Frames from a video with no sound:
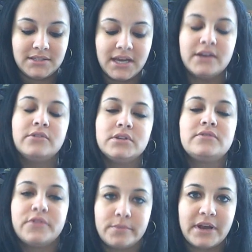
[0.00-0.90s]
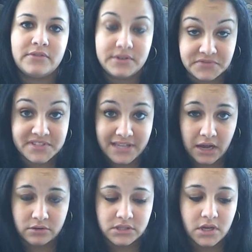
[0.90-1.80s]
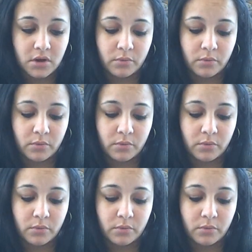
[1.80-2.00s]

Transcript: done for the benefit of the sound.